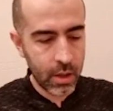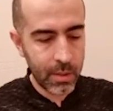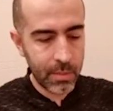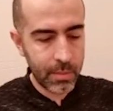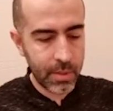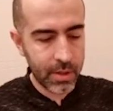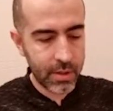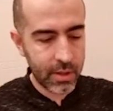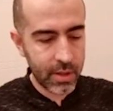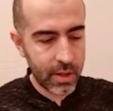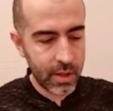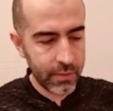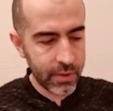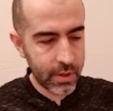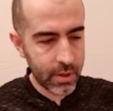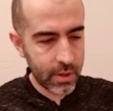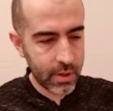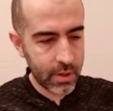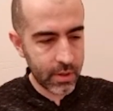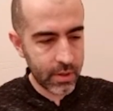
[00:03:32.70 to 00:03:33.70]
But
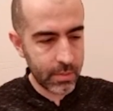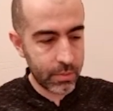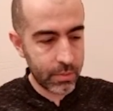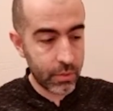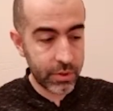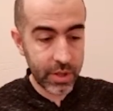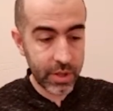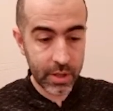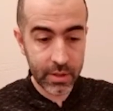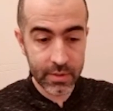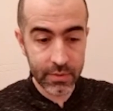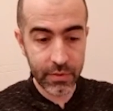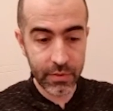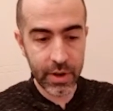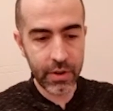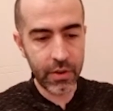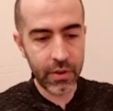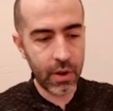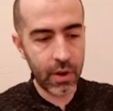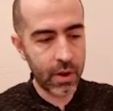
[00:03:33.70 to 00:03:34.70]
even the project is
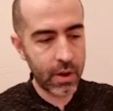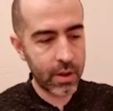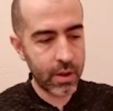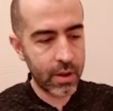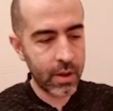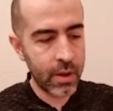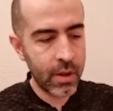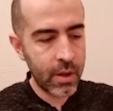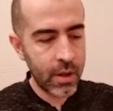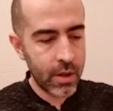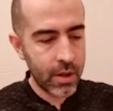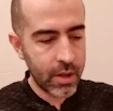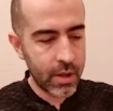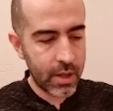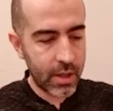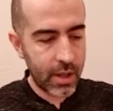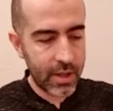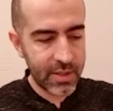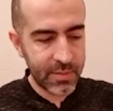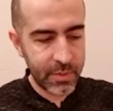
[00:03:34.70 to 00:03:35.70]
very young,
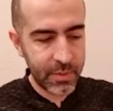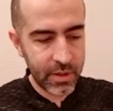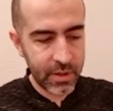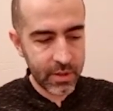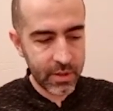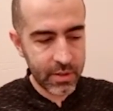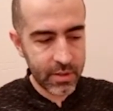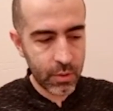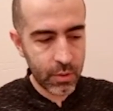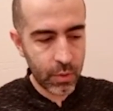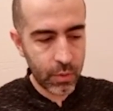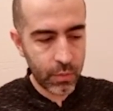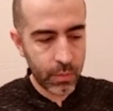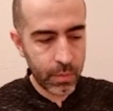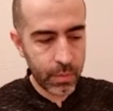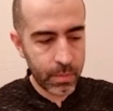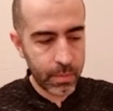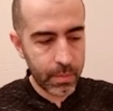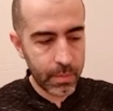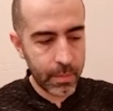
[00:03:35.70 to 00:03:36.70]
it has been listed
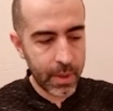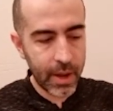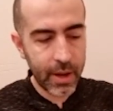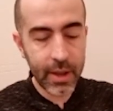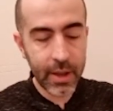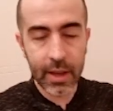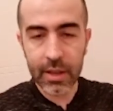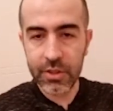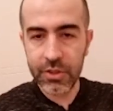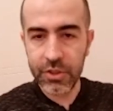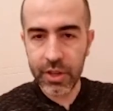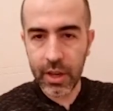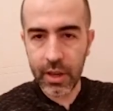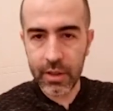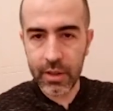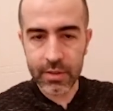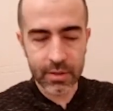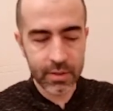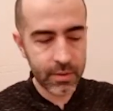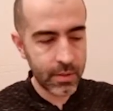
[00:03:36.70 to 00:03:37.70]
on many
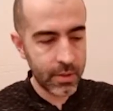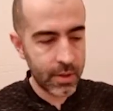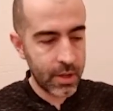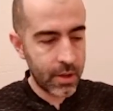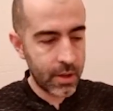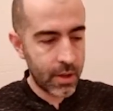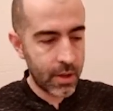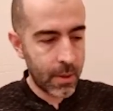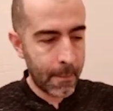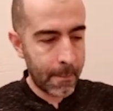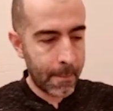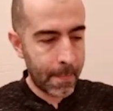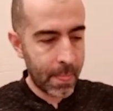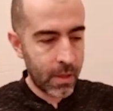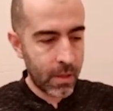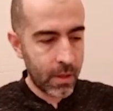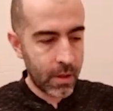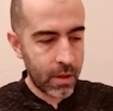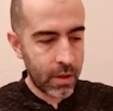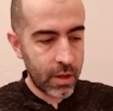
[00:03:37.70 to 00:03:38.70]
exchanges,
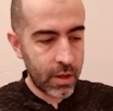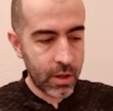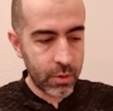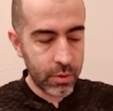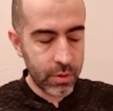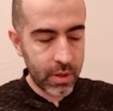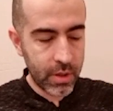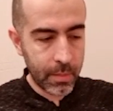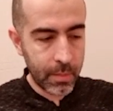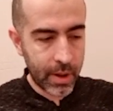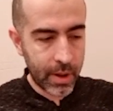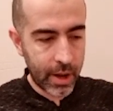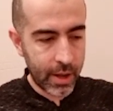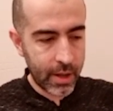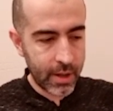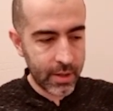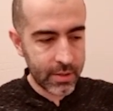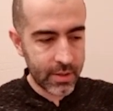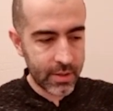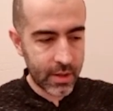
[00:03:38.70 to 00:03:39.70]
including
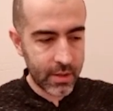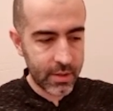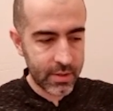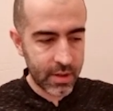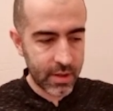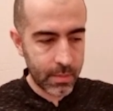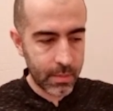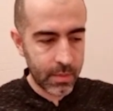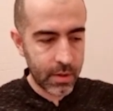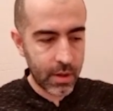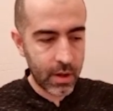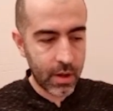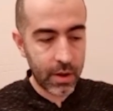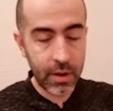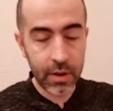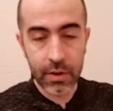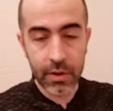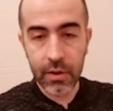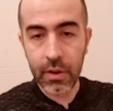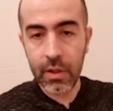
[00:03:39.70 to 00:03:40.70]
Binance and some
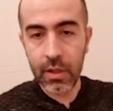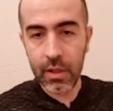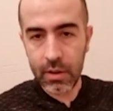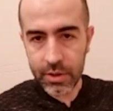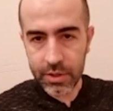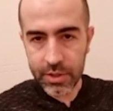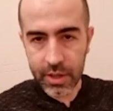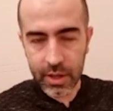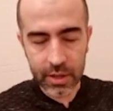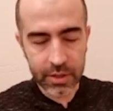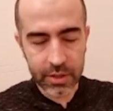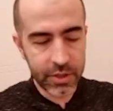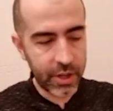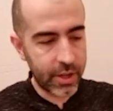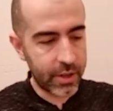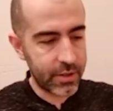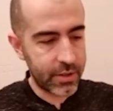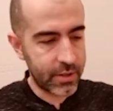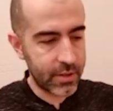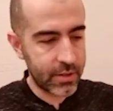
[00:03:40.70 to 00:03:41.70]
other large
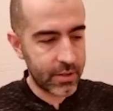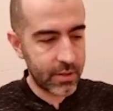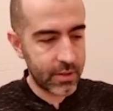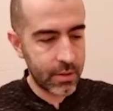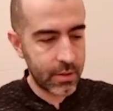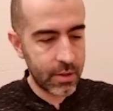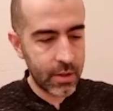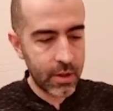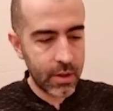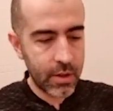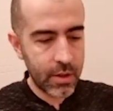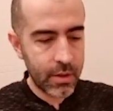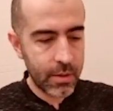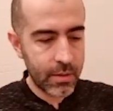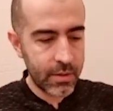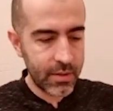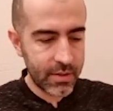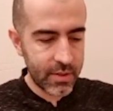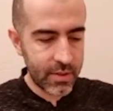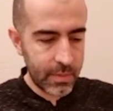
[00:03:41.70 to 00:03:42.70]
exchanges.
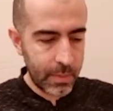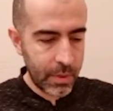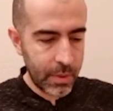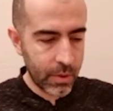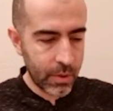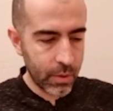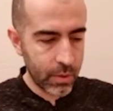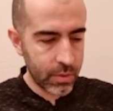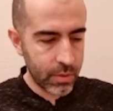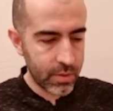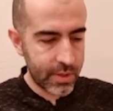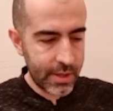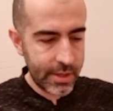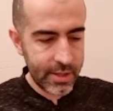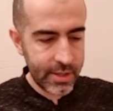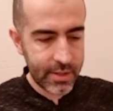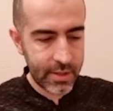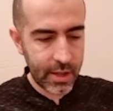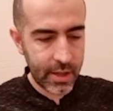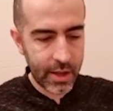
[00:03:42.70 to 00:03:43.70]
This is because
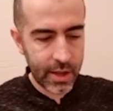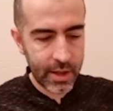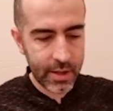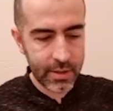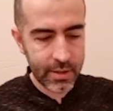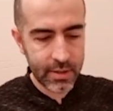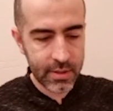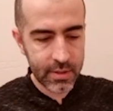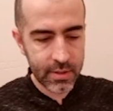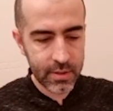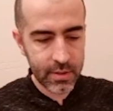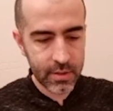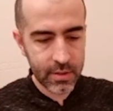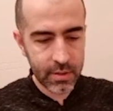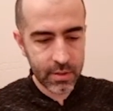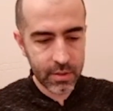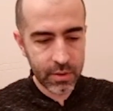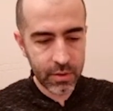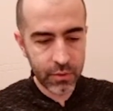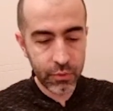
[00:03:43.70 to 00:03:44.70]
Celestia has
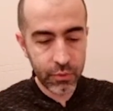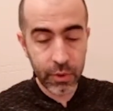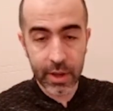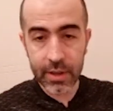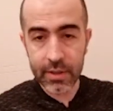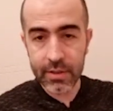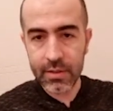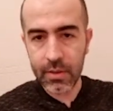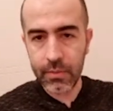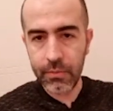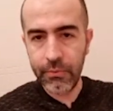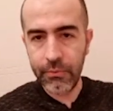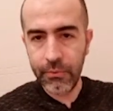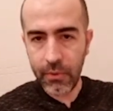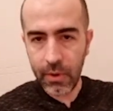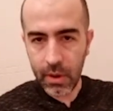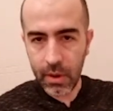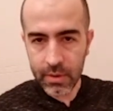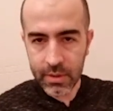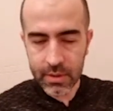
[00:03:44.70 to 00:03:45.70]
raised some
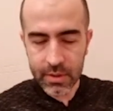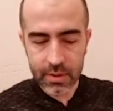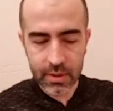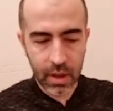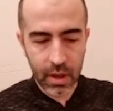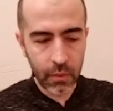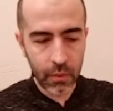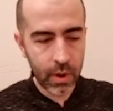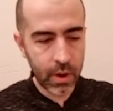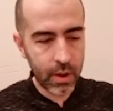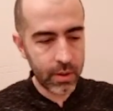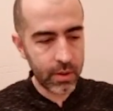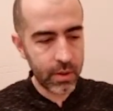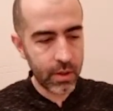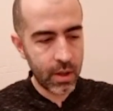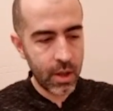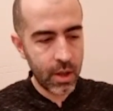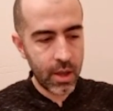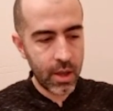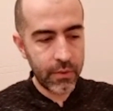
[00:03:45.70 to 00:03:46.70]
funds around
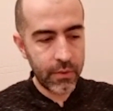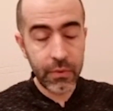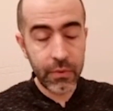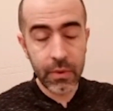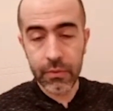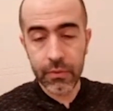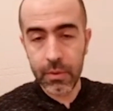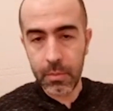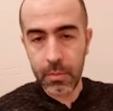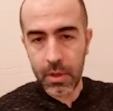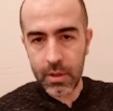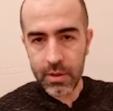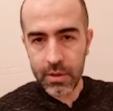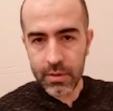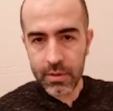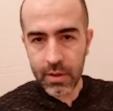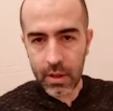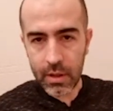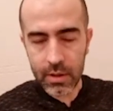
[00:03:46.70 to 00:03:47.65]
$50 million